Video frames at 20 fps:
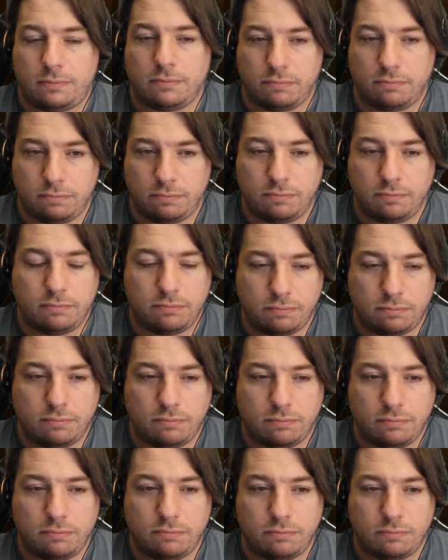
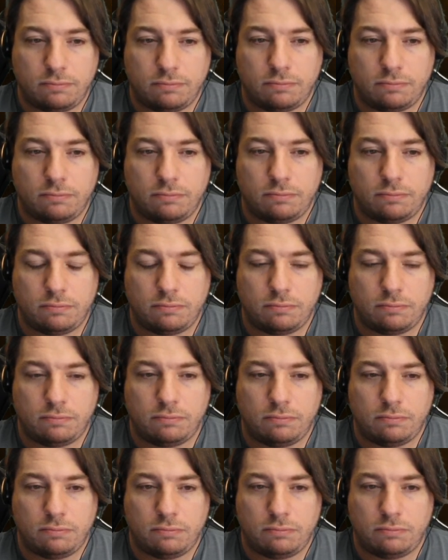
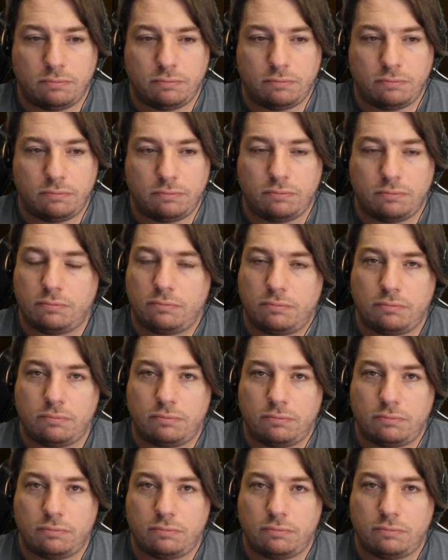[no speech]